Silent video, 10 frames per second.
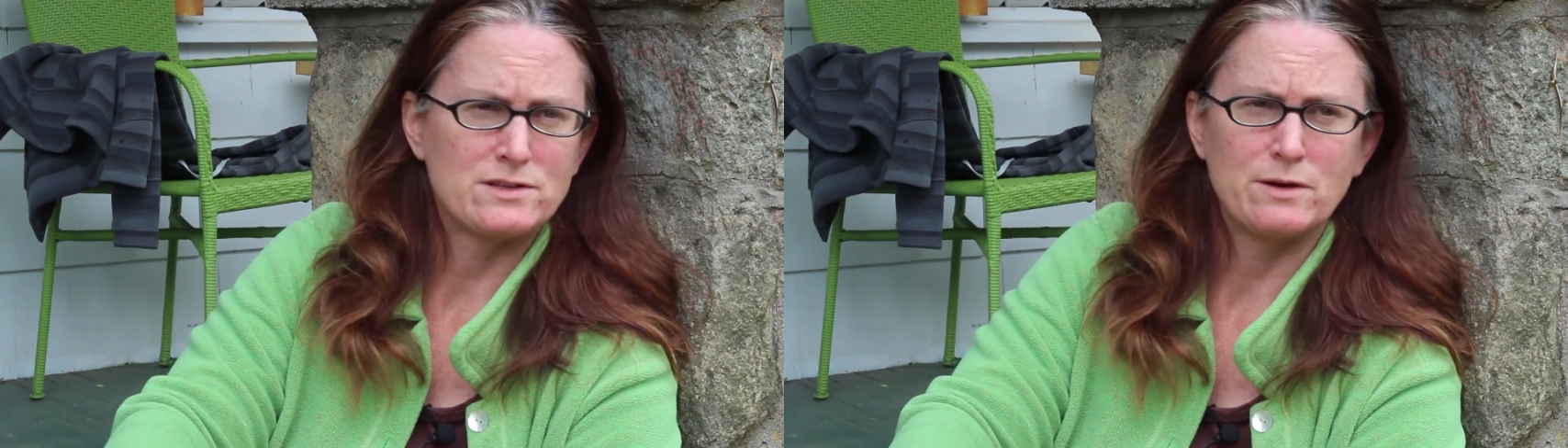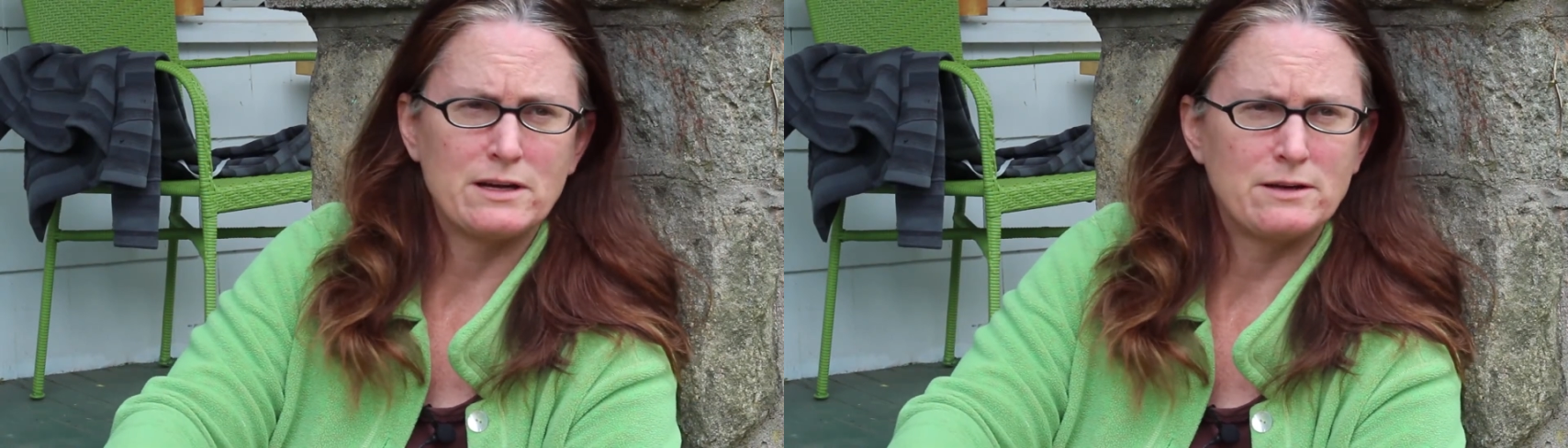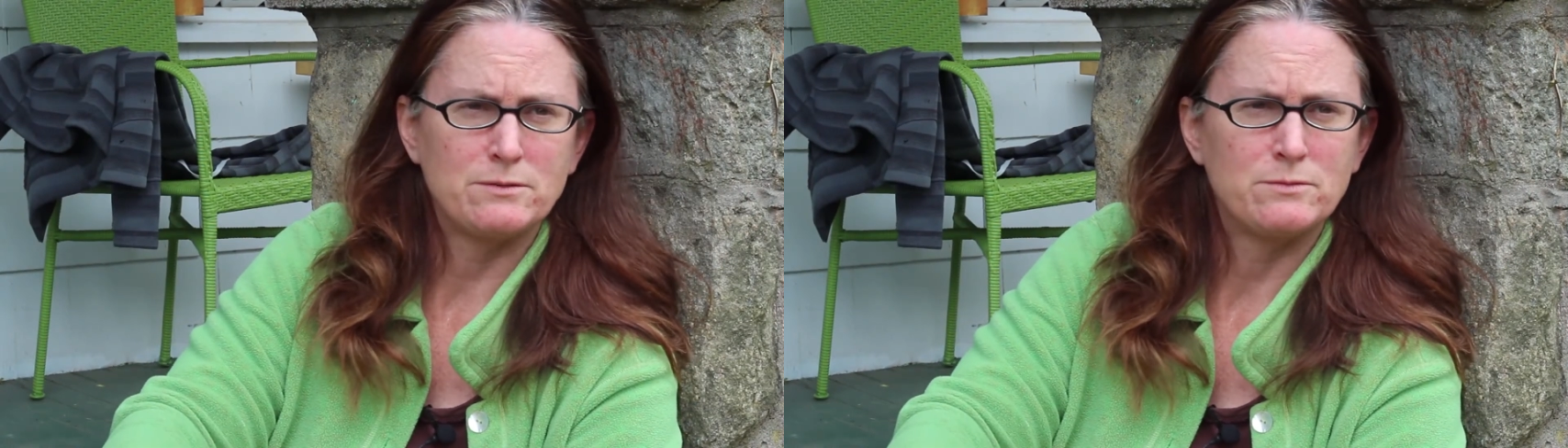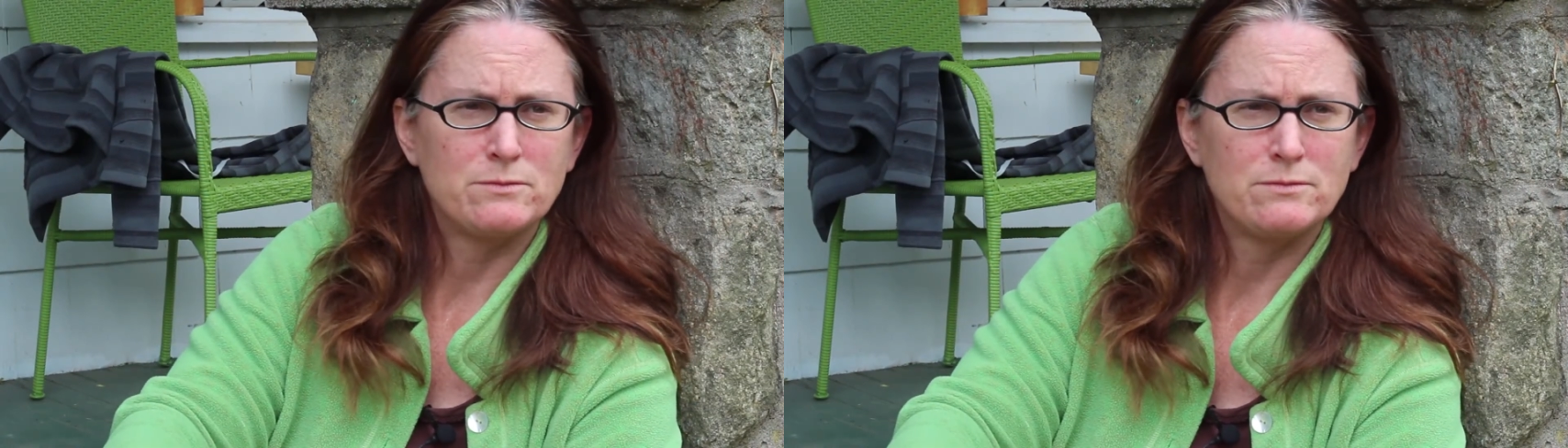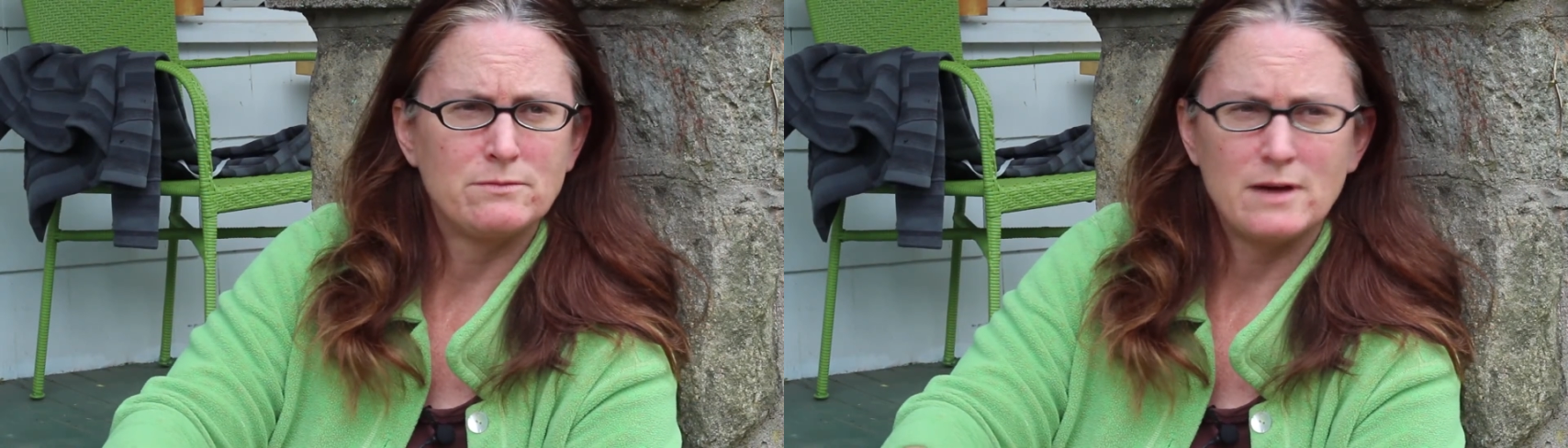so
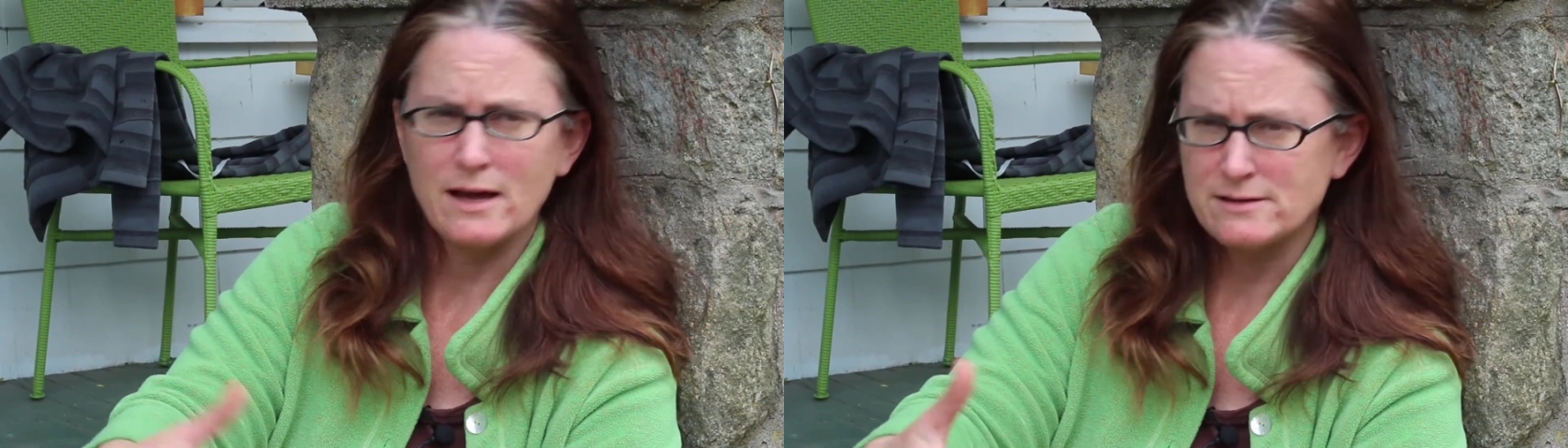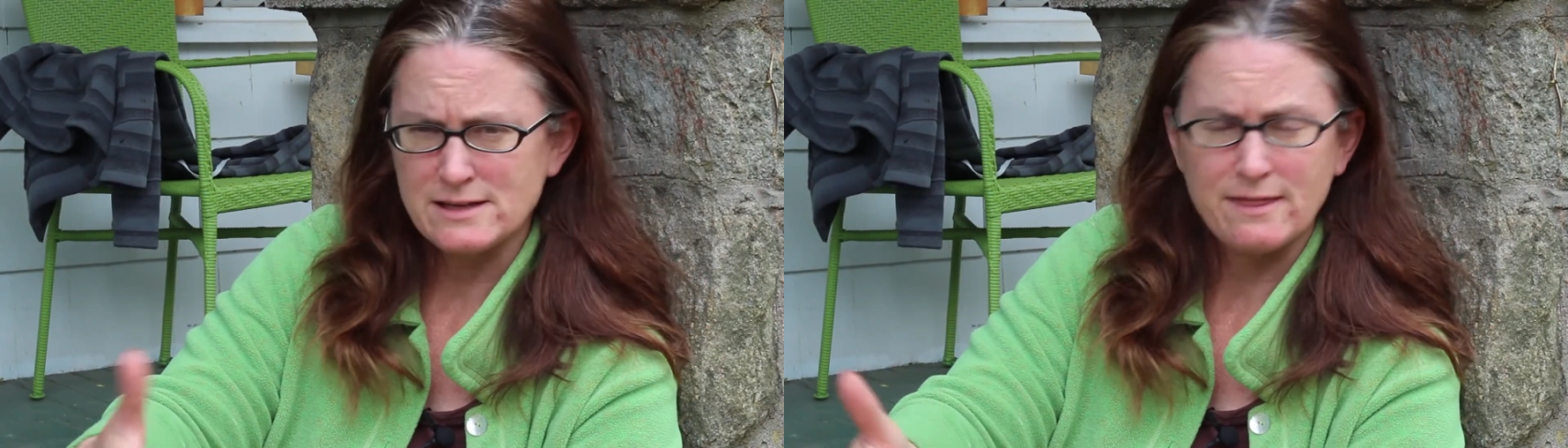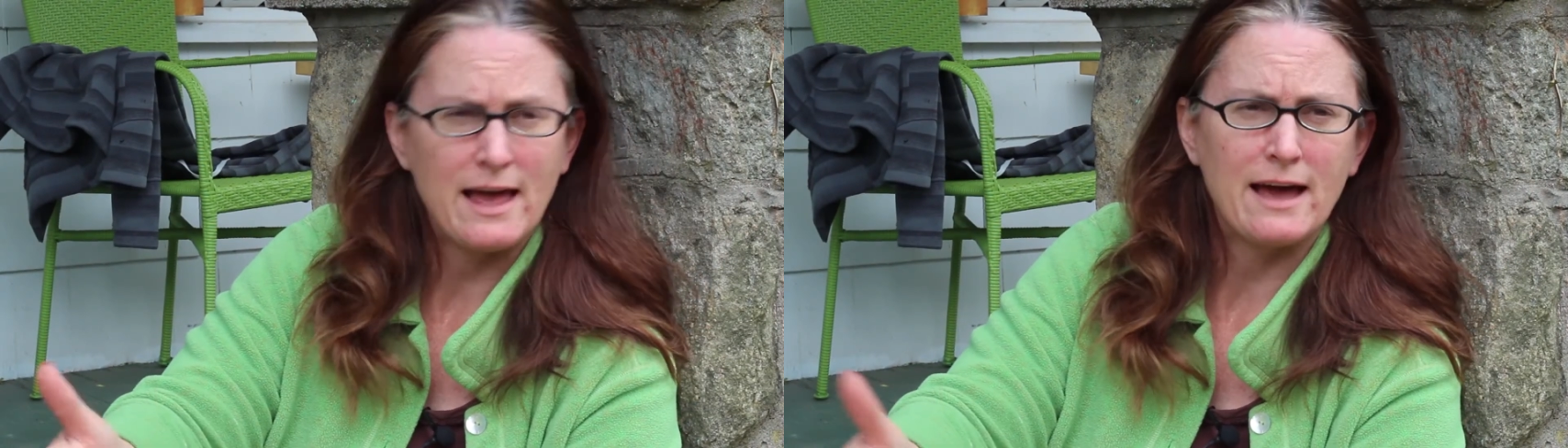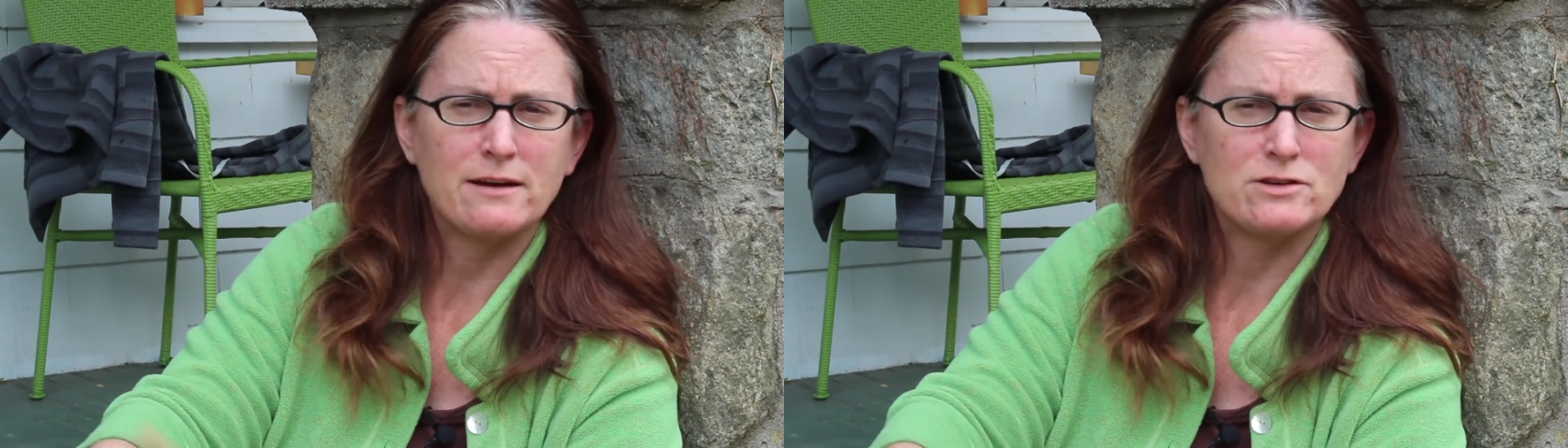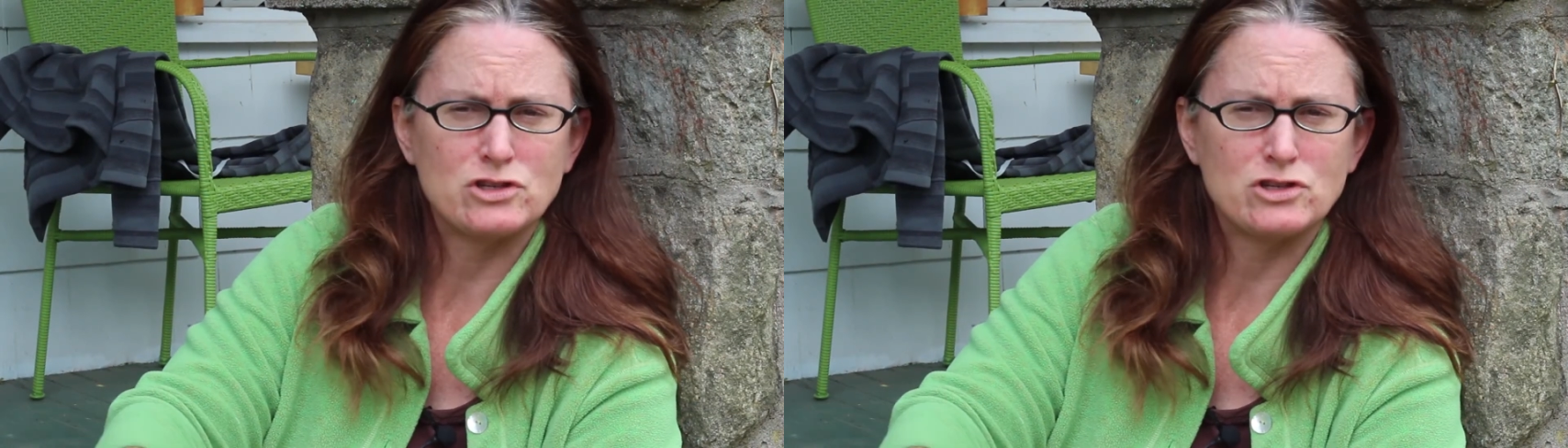I did that and